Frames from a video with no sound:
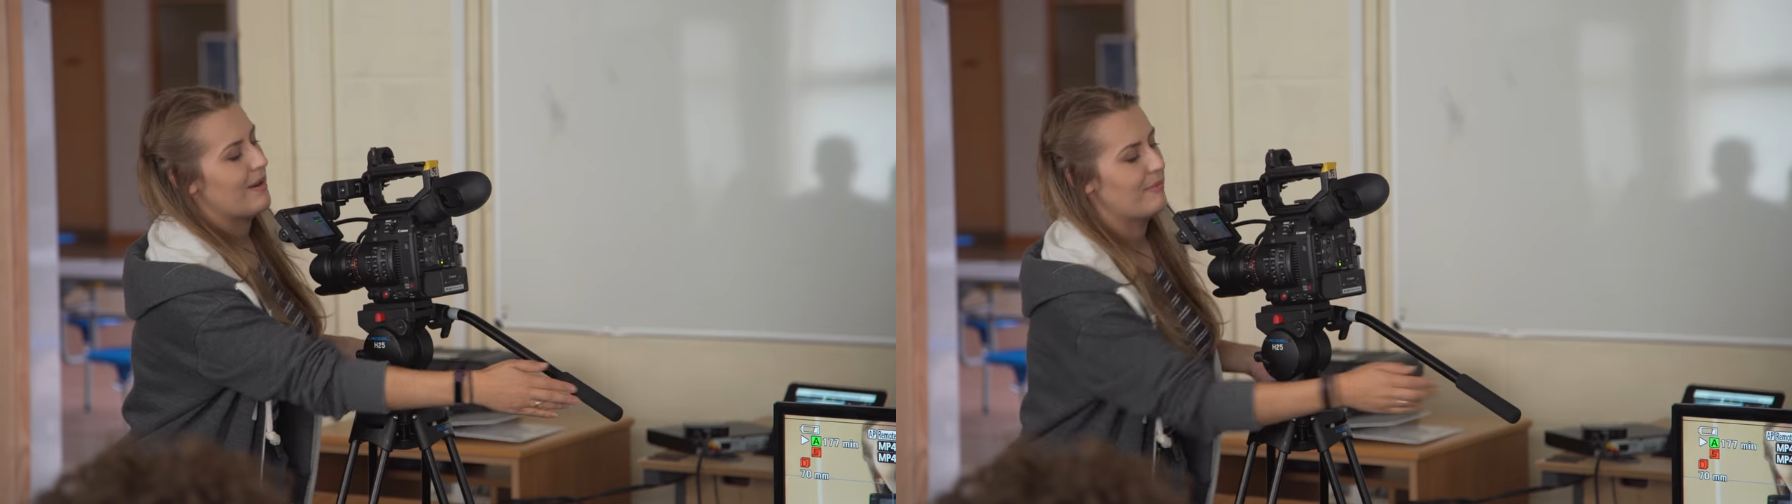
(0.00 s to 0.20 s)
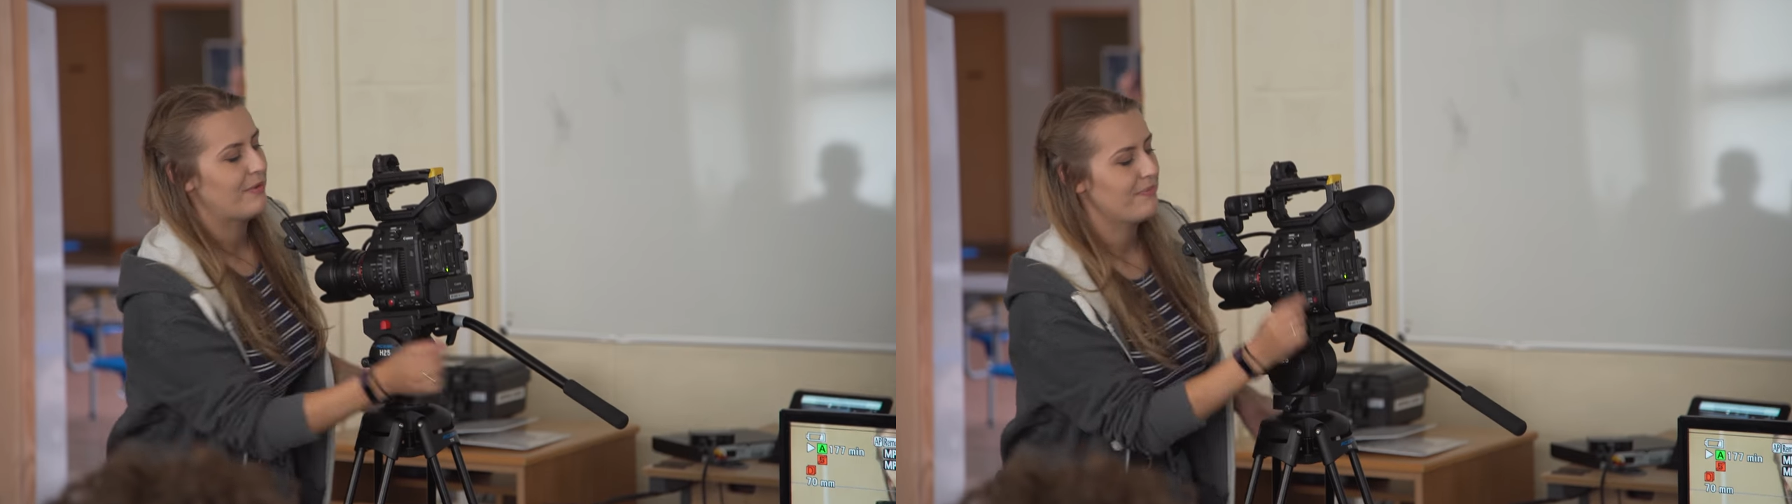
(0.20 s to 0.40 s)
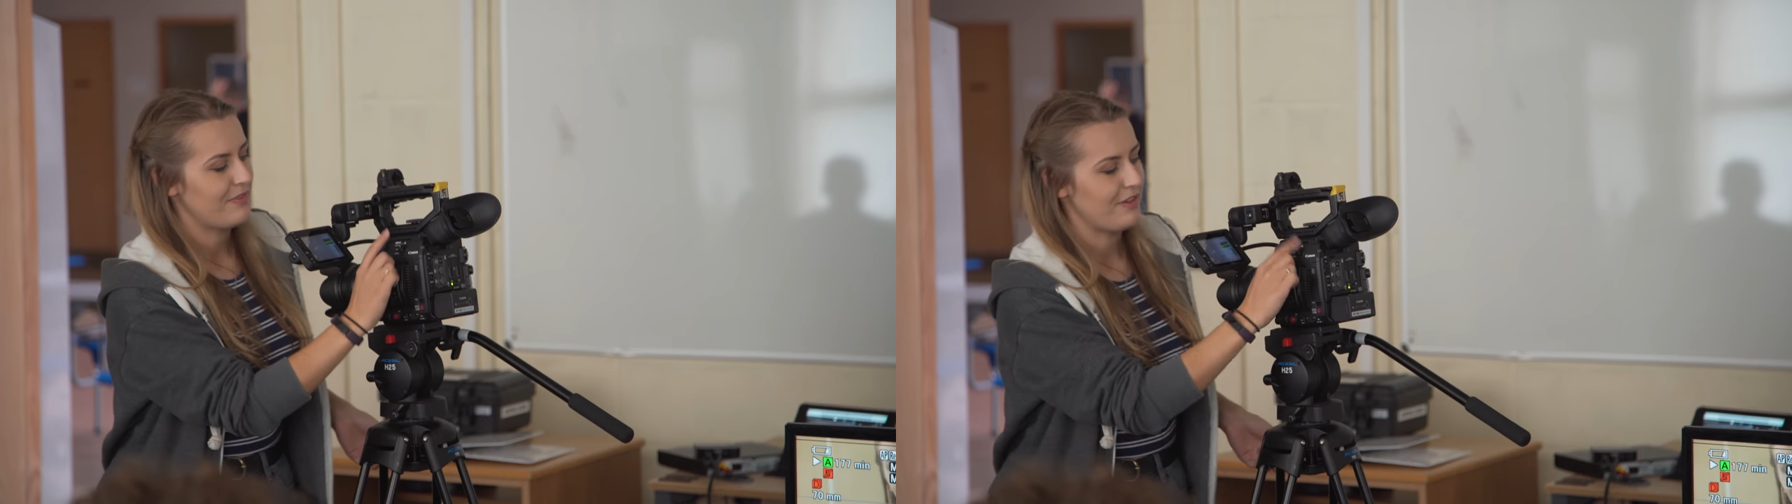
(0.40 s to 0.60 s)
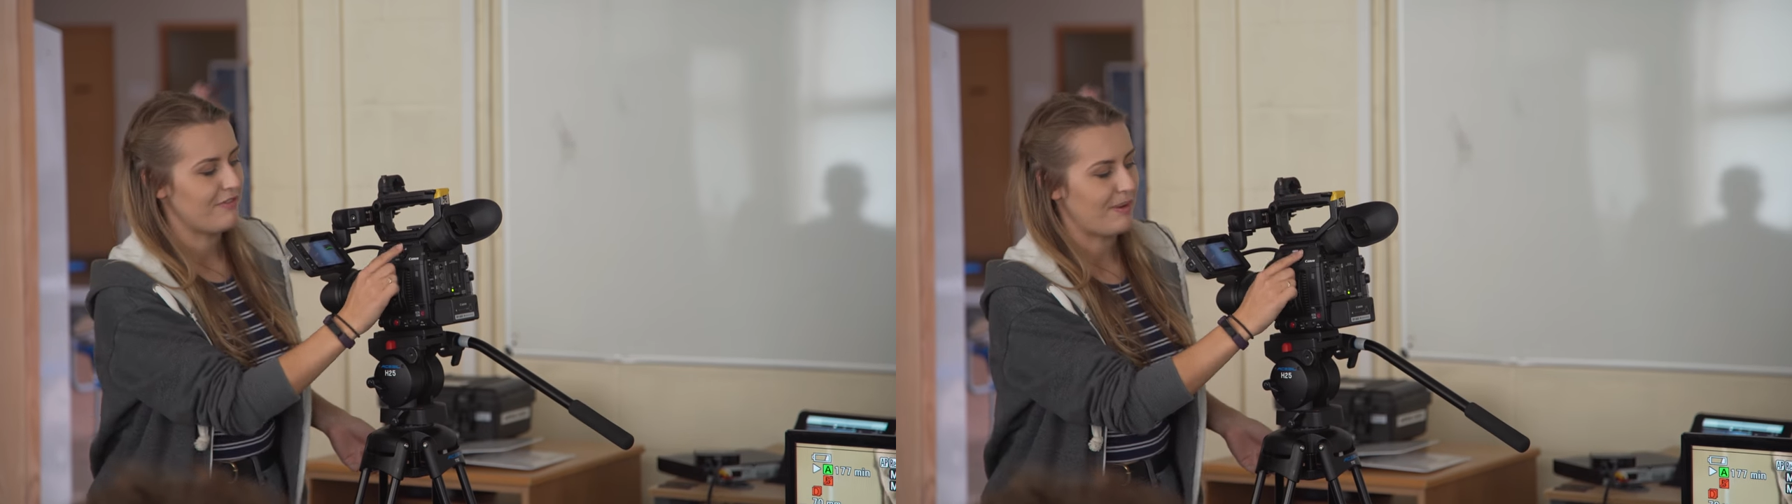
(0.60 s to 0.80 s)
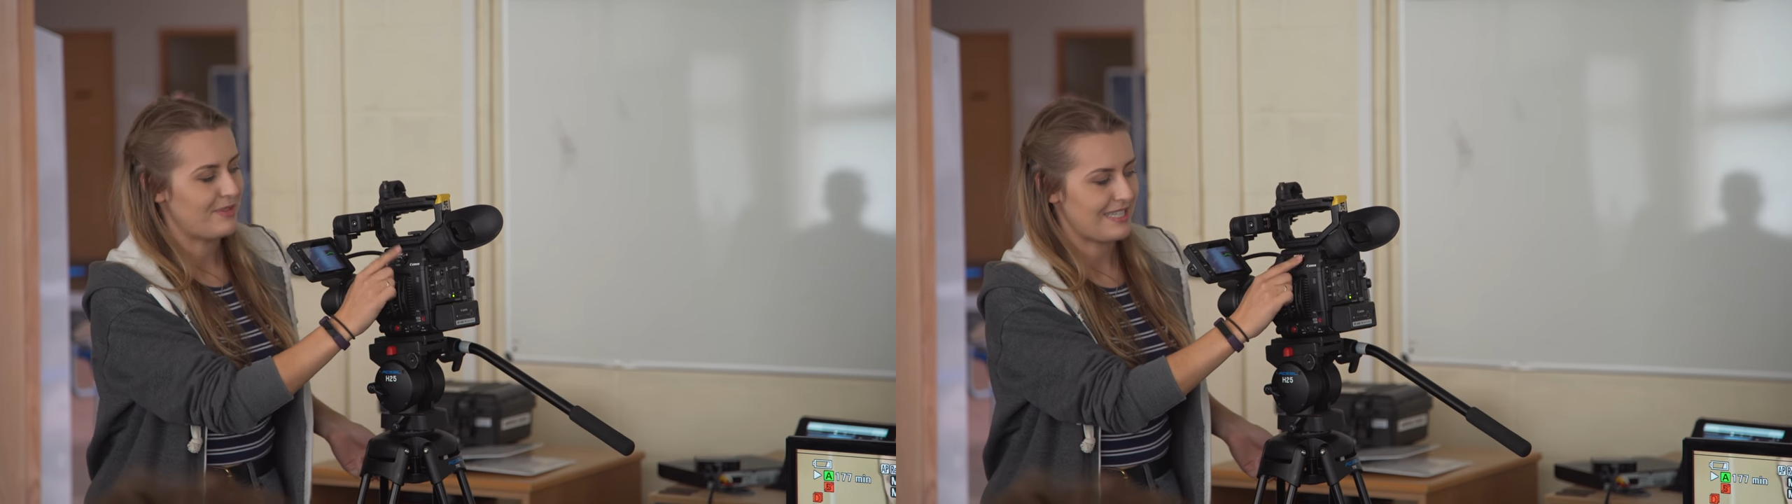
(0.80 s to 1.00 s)
in the various
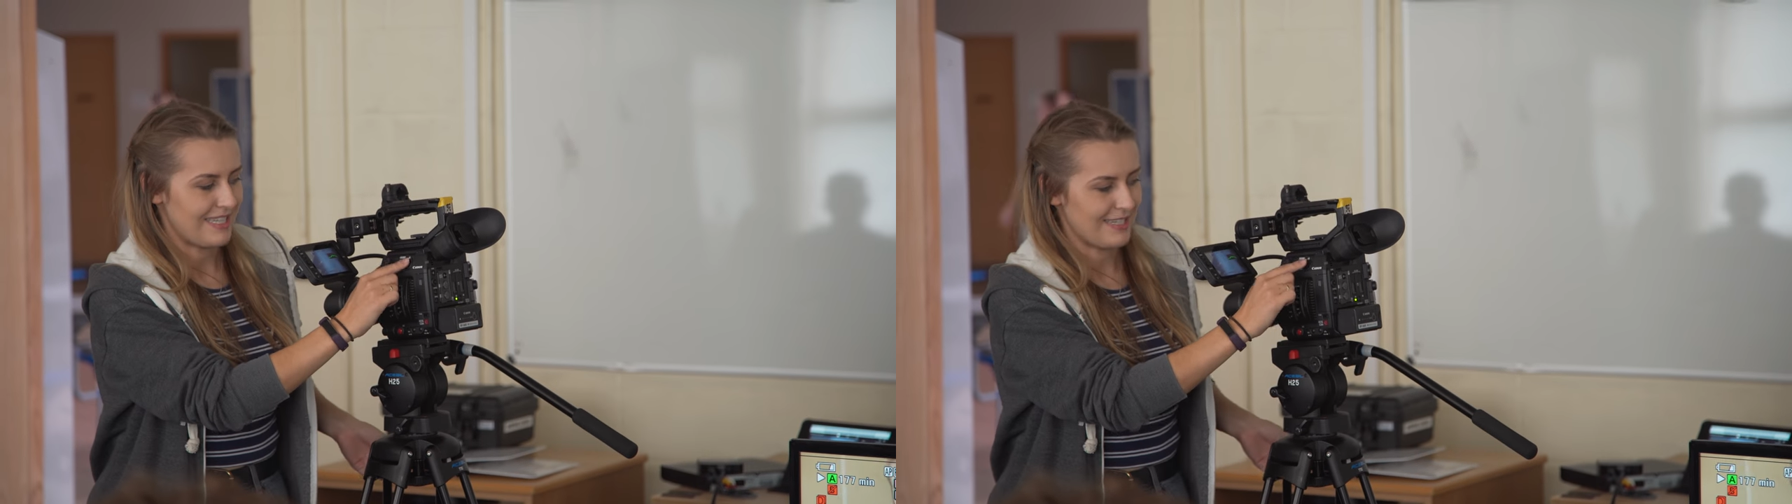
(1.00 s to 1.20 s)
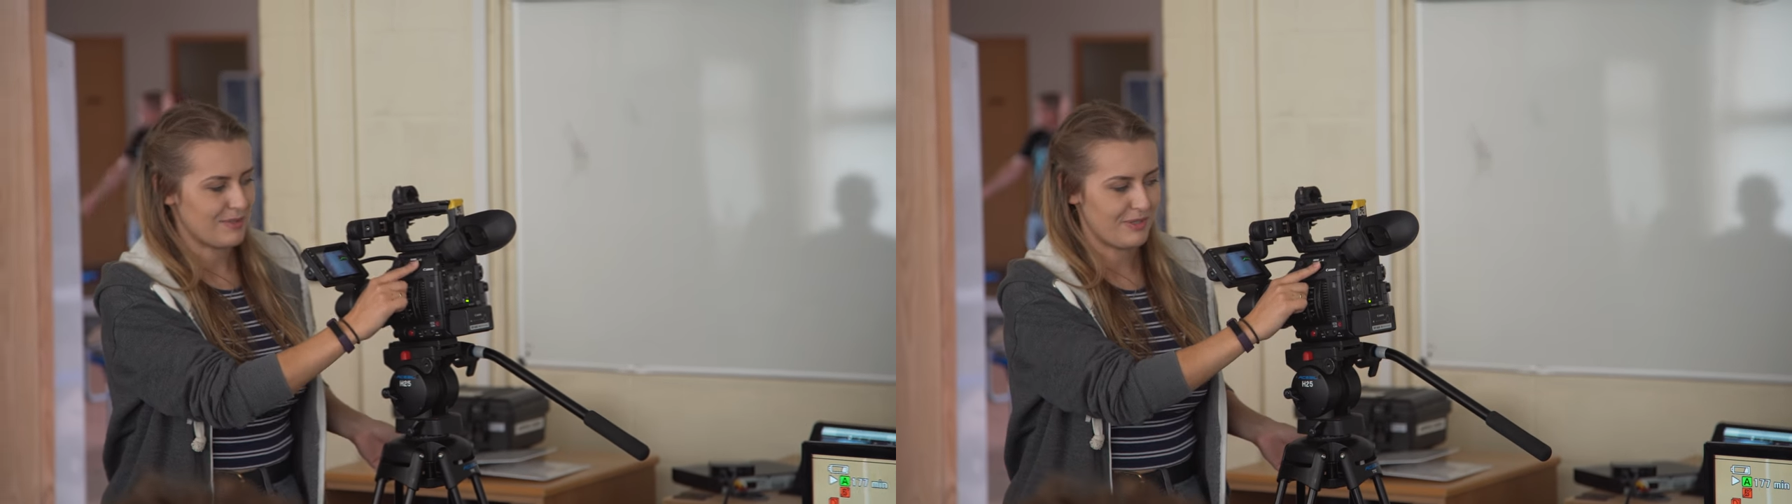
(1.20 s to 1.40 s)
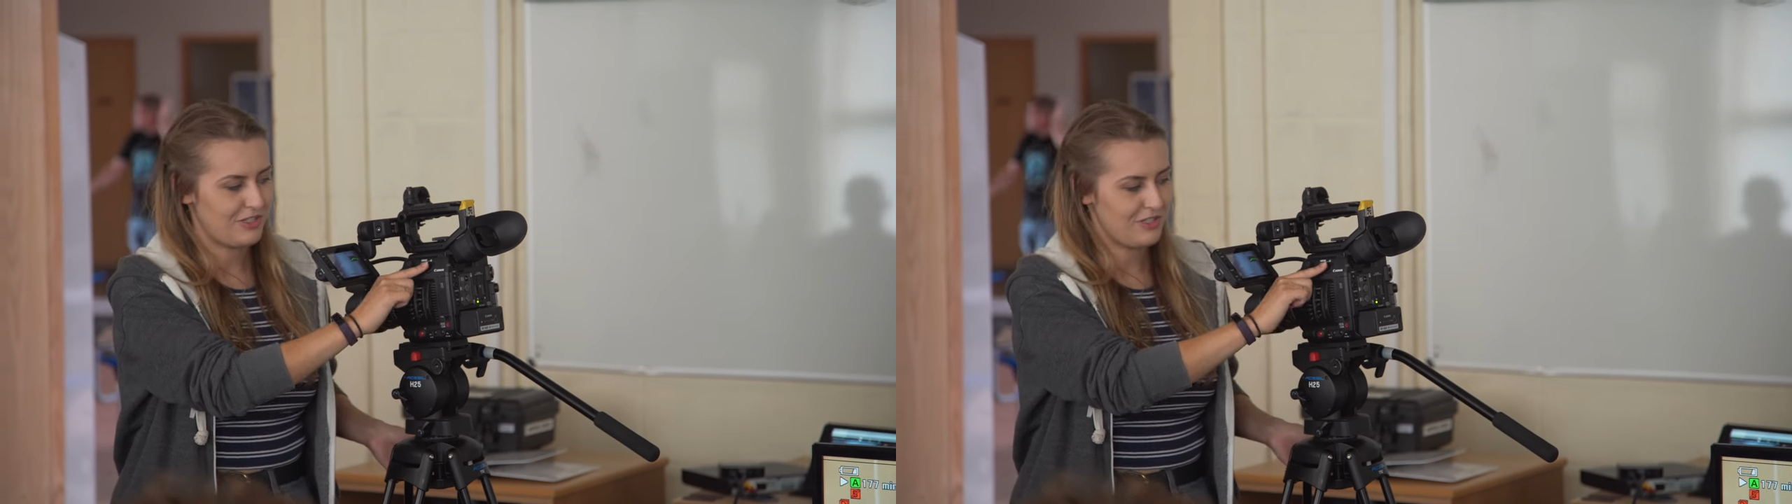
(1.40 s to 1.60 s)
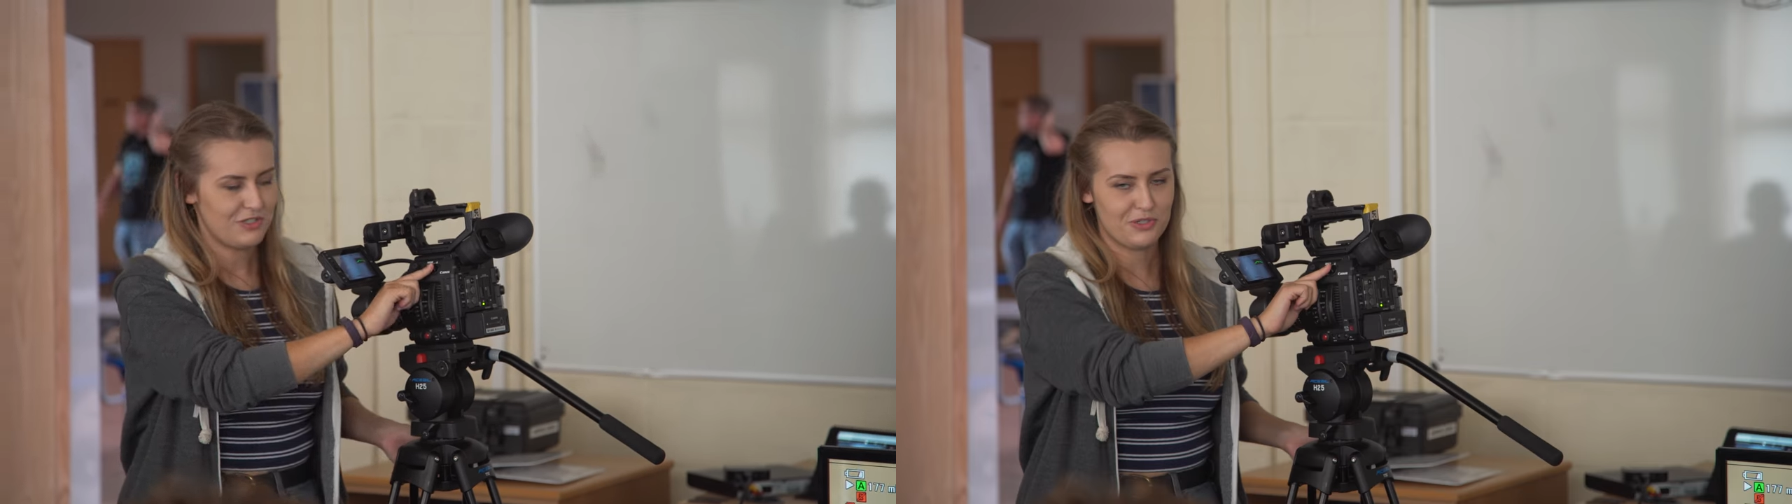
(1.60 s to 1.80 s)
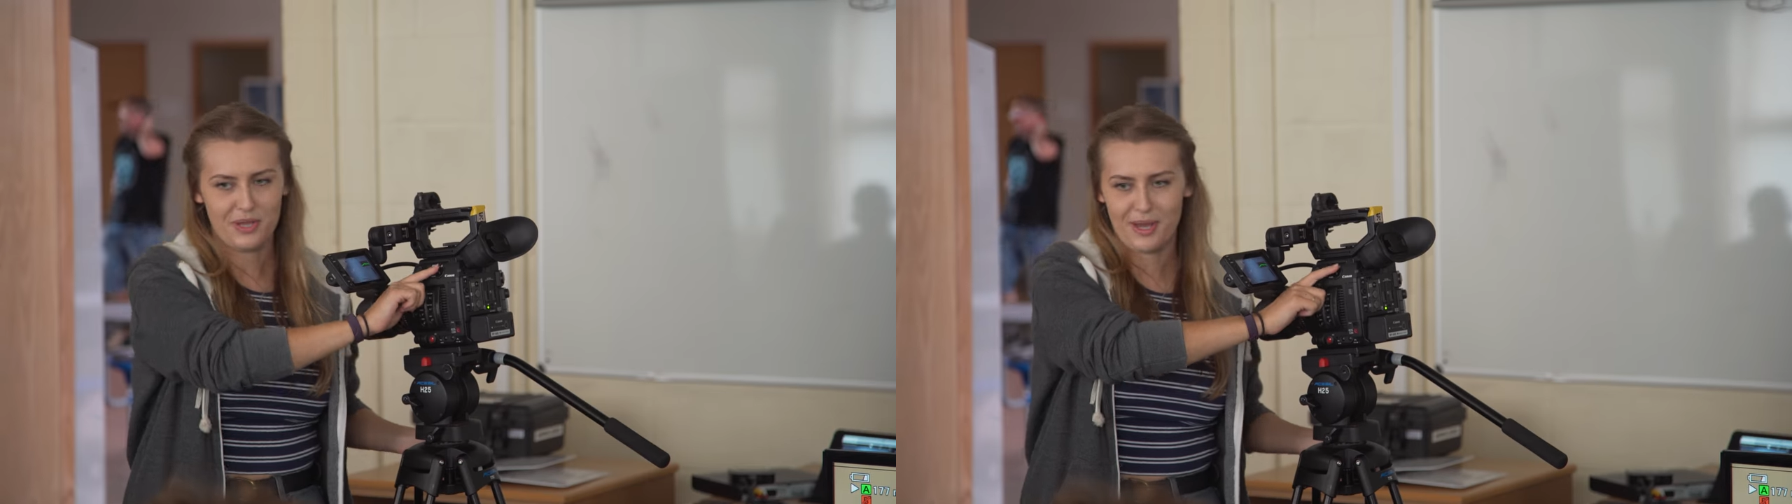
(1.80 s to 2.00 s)
areas of um,